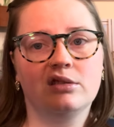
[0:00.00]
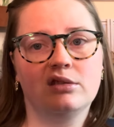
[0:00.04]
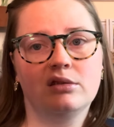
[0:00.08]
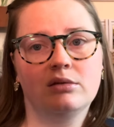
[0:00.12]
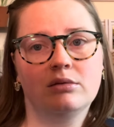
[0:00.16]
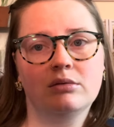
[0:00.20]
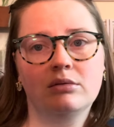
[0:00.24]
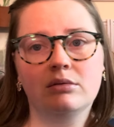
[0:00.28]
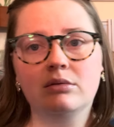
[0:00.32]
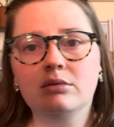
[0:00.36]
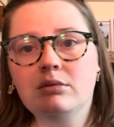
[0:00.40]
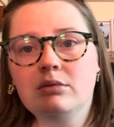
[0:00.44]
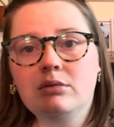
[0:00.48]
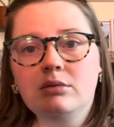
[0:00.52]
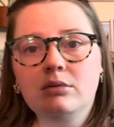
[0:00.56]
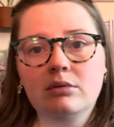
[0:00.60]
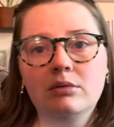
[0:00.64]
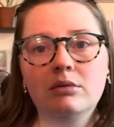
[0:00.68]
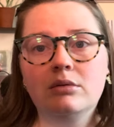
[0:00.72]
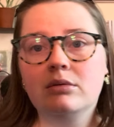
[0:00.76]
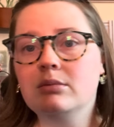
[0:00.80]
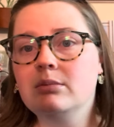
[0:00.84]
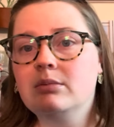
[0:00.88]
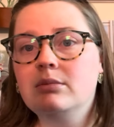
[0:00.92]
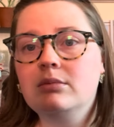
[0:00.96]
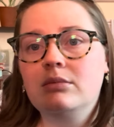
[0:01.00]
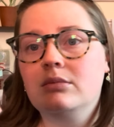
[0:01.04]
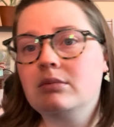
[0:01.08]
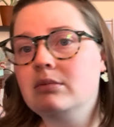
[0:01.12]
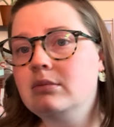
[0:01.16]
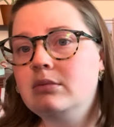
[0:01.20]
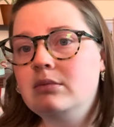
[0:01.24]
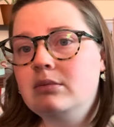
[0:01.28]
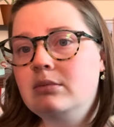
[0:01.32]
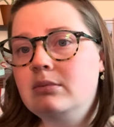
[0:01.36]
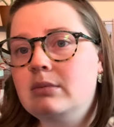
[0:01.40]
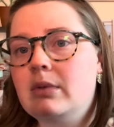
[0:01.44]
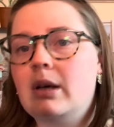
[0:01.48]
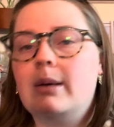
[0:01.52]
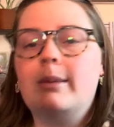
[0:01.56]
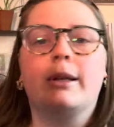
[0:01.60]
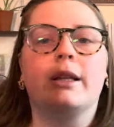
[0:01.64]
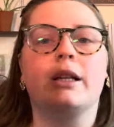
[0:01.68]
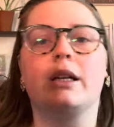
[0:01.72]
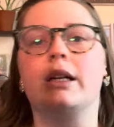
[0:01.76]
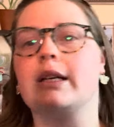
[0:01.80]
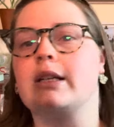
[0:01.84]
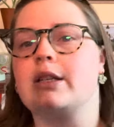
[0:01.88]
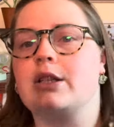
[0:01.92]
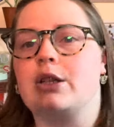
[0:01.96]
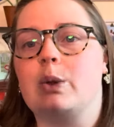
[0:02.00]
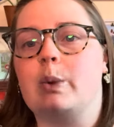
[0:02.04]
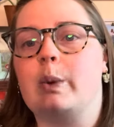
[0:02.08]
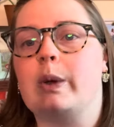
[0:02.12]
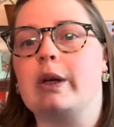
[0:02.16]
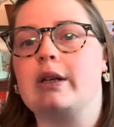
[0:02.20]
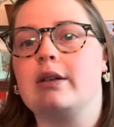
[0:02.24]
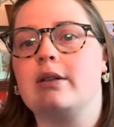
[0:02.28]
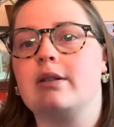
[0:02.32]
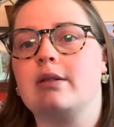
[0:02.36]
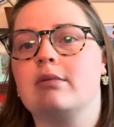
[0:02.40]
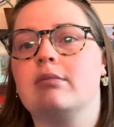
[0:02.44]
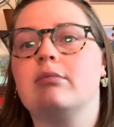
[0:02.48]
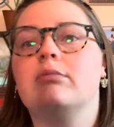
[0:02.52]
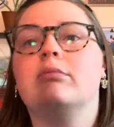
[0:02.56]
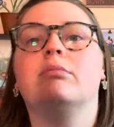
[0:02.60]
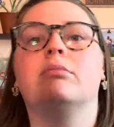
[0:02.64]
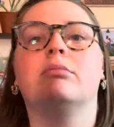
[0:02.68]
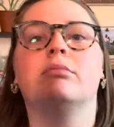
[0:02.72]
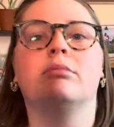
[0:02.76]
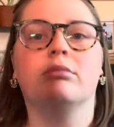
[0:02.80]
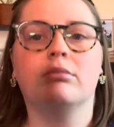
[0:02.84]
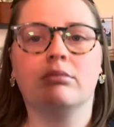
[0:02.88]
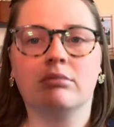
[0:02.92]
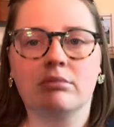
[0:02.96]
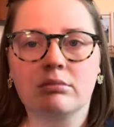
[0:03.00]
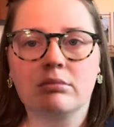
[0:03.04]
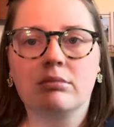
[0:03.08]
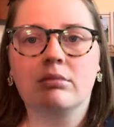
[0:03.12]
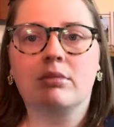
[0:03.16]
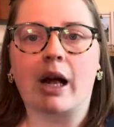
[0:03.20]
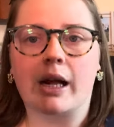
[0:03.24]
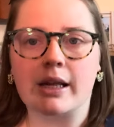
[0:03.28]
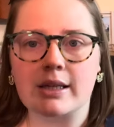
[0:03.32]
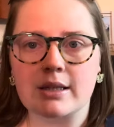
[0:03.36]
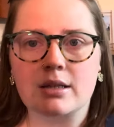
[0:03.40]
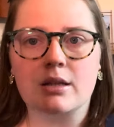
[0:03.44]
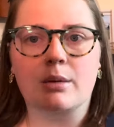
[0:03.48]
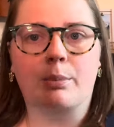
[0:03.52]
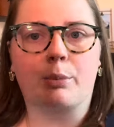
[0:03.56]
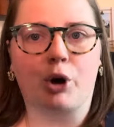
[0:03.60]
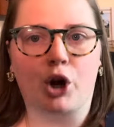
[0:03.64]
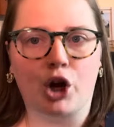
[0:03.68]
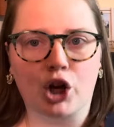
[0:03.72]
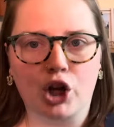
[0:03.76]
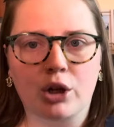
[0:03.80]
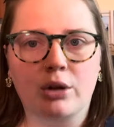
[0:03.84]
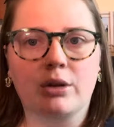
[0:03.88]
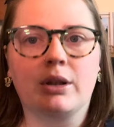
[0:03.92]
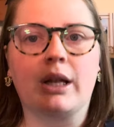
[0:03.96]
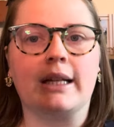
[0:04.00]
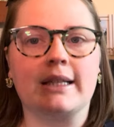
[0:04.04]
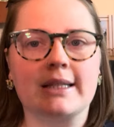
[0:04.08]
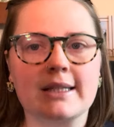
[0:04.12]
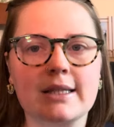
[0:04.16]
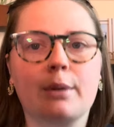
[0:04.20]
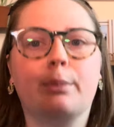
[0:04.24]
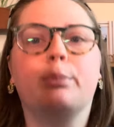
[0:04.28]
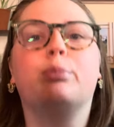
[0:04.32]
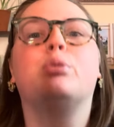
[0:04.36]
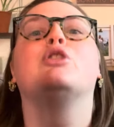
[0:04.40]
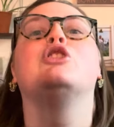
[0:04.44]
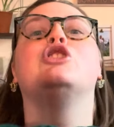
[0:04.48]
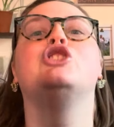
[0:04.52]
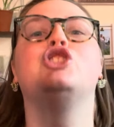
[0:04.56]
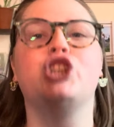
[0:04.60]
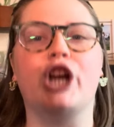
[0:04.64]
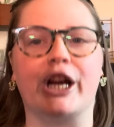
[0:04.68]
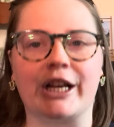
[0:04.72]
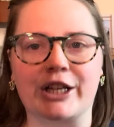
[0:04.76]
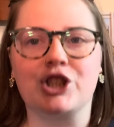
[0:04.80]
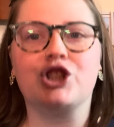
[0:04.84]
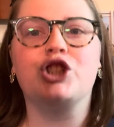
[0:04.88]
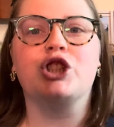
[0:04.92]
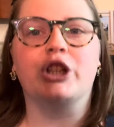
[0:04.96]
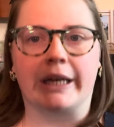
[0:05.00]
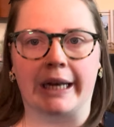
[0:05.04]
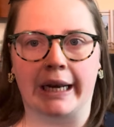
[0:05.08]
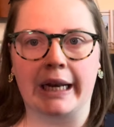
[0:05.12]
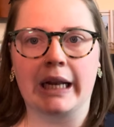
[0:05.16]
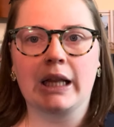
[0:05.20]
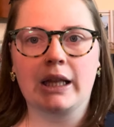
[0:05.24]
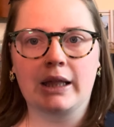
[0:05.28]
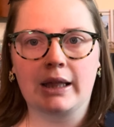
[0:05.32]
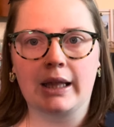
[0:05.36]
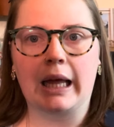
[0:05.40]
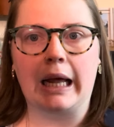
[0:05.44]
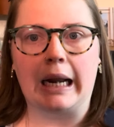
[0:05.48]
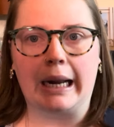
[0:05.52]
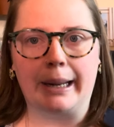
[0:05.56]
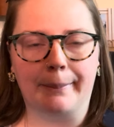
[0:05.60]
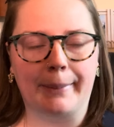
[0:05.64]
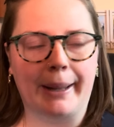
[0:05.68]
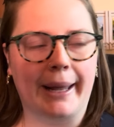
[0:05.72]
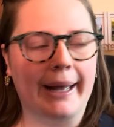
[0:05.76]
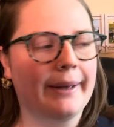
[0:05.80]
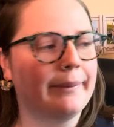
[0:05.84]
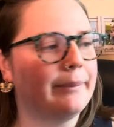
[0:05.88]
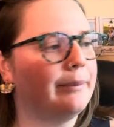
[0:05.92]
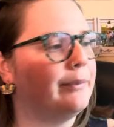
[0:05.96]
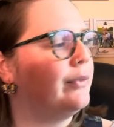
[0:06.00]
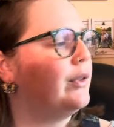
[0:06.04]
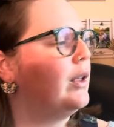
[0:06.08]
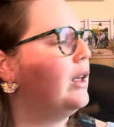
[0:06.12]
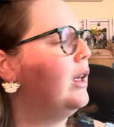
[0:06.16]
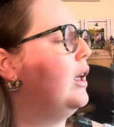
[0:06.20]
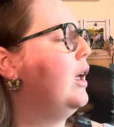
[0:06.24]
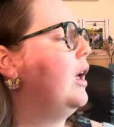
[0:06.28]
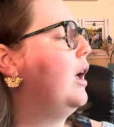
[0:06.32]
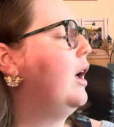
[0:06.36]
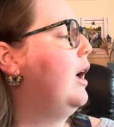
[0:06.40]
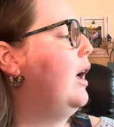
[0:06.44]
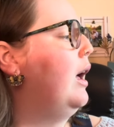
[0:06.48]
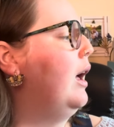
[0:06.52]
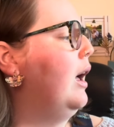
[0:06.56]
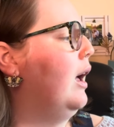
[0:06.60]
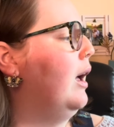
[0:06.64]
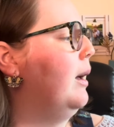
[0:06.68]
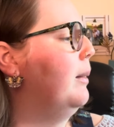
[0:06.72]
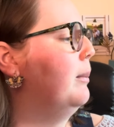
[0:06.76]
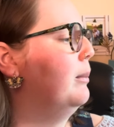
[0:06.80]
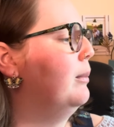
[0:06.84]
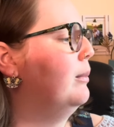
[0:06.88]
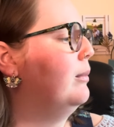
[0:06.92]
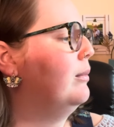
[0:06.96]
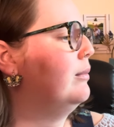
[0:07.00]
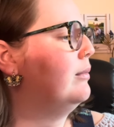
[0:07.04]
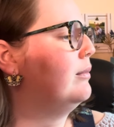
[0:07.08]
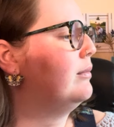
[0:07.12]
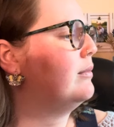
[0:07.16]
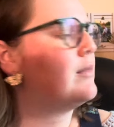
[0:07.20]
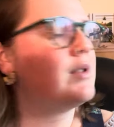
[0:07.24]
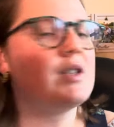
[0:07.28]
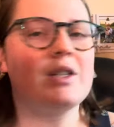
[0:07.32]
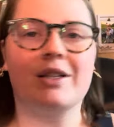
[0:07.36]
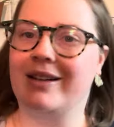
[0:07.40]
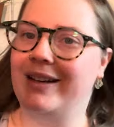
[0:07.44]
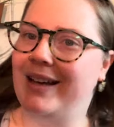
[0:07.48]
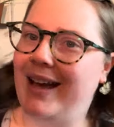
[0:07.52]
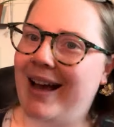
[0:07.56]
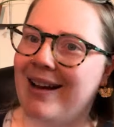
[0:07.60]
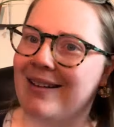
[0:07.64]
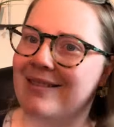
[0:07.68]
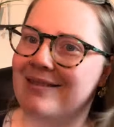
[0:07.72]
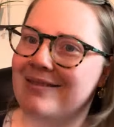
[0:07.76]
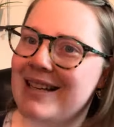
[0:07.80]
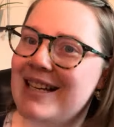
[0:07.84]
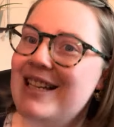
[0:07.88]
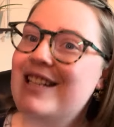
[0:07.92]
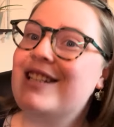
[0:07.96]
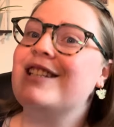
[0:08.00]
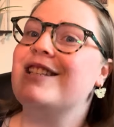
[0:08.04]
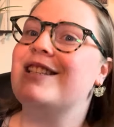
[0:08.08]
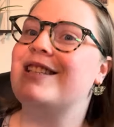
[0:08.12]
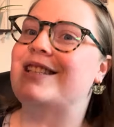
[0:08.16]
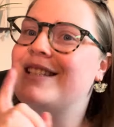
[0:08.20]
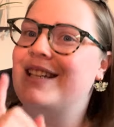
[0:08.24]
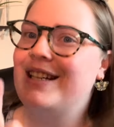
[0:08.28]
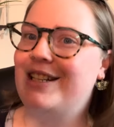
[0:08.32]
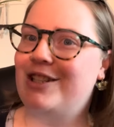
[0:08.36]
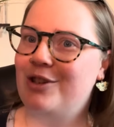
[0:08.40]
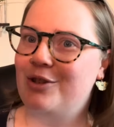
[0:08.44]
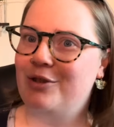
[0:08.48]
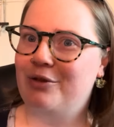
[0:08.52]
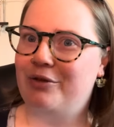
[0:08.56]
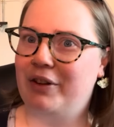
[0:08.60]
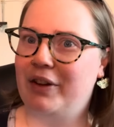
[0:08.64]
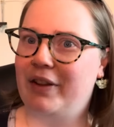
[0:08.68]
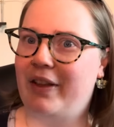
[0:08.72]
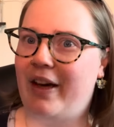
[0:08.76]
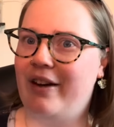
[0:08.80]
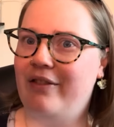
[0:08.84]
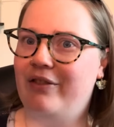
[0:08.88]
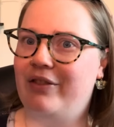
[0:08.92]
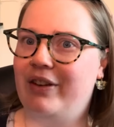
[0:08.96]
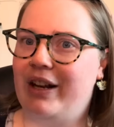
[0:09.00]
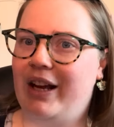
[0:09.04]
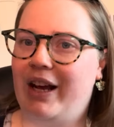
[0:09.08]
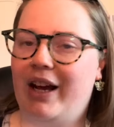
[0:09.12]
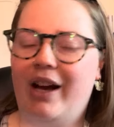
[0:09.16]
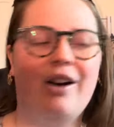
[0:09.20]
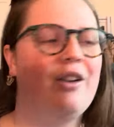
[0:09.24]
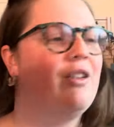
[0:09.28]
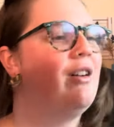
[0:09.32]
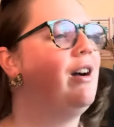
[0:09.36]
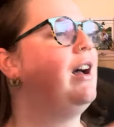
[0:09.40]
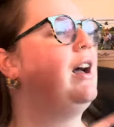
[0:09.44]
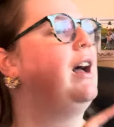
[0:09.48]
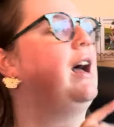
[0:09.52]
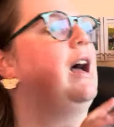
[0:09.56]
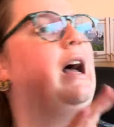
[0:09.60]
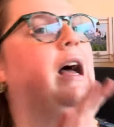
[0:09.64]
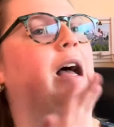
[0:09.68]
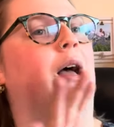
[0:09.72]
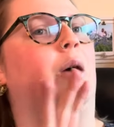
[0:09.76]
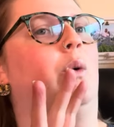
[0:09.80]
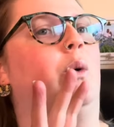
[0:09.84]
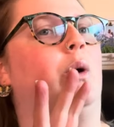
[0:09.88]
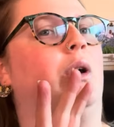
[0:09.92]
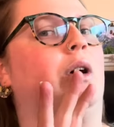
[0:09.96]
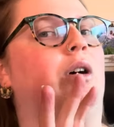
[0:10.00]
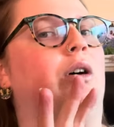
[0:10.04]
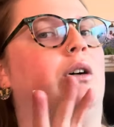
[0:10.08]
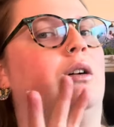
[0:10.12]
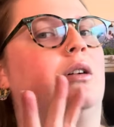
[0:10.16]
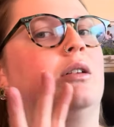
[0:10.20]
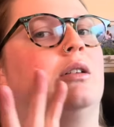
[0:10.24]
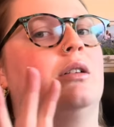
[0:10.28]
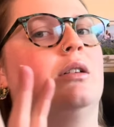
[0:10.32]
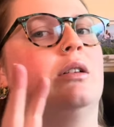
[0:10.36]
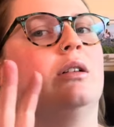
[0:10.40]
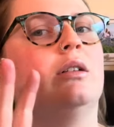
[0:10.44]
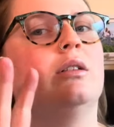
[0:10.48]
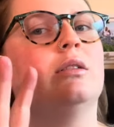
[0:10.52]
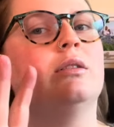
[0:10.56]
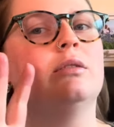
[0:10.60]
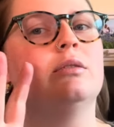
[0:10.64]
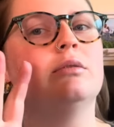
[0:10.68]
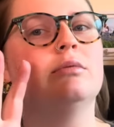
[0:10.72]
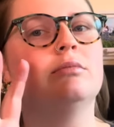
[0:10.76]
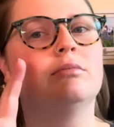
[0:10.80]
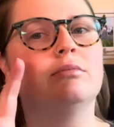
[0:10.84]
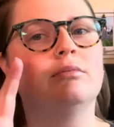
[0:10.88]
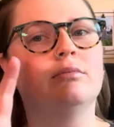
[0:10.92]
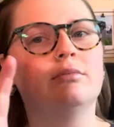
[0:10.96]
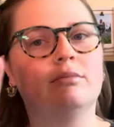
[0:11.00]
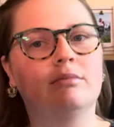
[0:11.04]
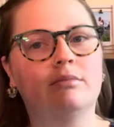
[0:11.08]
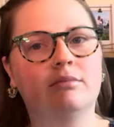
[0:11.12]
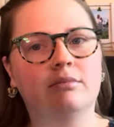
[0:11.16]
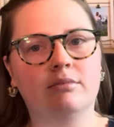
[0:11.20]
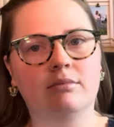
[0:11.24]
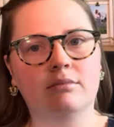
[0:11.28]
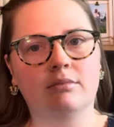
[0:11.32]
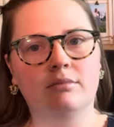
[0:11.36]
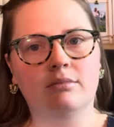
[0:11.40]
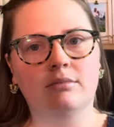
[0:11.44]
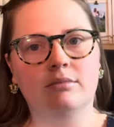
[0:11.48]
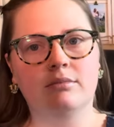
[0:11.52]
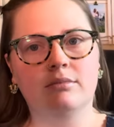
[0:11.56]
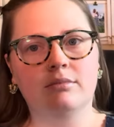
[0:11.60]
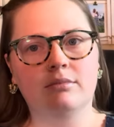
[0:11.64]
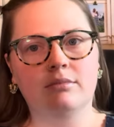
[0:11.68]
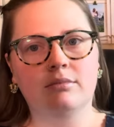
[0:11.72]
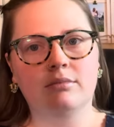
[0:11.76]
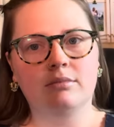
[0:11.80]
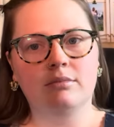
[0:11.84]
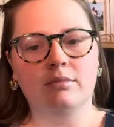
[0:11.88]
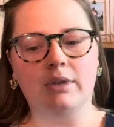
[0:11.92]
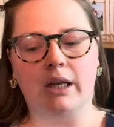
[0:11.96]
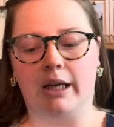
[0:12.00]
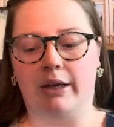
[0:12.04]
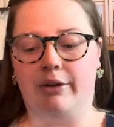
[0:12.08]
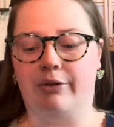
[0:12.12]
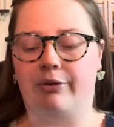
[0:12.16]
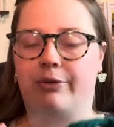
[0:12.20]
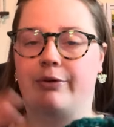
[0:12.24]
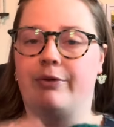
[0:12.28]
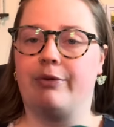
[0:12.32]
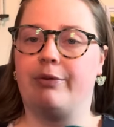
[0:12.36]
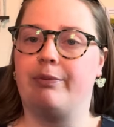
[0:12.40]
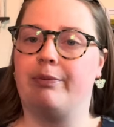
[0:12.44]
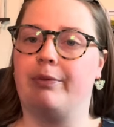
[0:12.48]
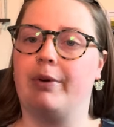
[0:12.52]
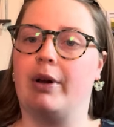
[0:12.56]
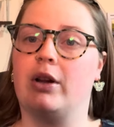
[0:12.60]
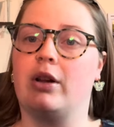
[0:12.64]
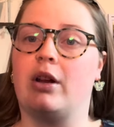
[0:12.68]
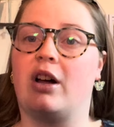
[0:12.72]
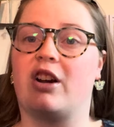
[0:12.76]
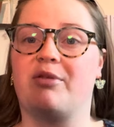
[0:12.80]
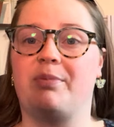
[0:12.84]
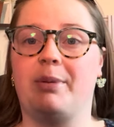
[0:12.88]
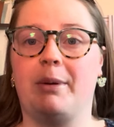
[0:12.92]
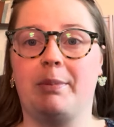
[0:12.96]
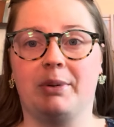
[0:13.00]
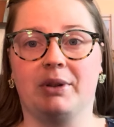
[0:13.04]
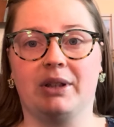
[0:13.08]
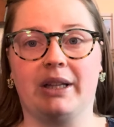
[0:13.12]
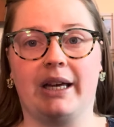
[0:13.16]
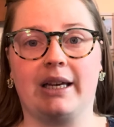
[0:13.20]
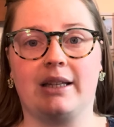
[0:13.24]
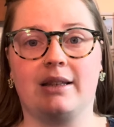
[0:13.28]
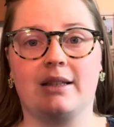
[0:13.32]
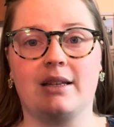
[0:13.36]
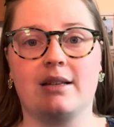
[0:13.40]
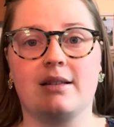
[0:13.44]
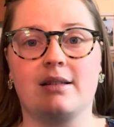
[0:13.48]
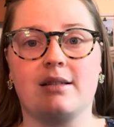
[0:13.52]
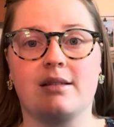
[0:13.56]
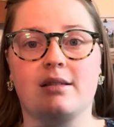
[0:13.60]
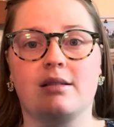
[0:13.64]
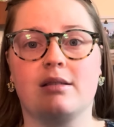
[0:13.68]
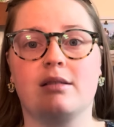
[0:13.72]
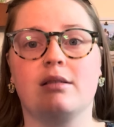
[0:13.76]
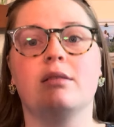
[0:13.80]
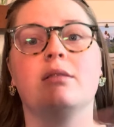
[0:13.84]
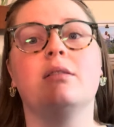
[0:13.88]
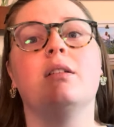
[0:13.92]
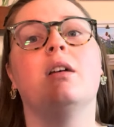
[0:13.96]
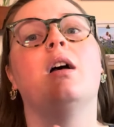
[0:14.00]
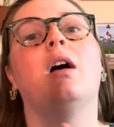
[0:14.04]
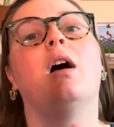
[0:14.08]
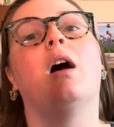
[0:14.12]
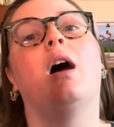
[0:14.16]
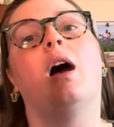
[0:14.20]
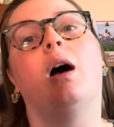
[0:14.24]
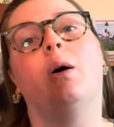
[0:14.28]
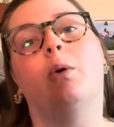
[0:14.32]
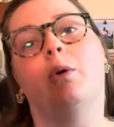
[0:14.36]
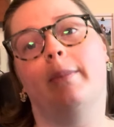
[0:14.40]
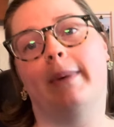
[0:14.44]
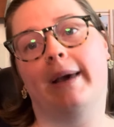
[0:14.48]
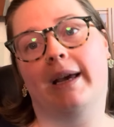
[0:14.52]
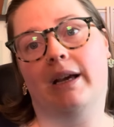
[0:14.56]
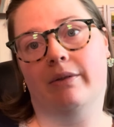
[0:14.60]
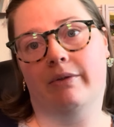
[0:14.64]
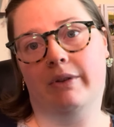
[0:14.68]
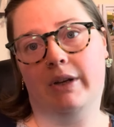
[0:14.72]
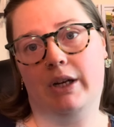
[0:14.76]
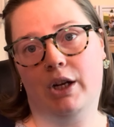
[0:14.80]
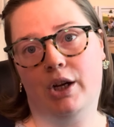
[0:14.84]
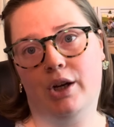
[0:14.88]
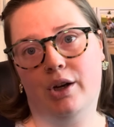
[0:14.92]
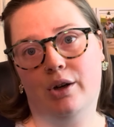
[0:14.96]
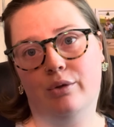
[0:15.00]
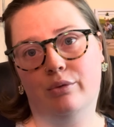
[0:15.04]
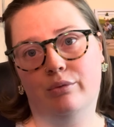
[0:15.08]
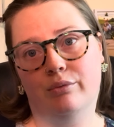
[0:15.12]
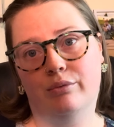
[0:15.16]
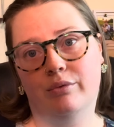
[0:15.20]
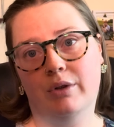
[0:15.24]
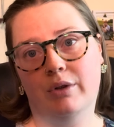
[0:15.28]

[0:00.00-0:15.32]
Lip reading: maybe in the next 2 weeks. That's the projection that I'm at. So yeah, stay tuned for that video. I will, if a lot of people like this, I will make a video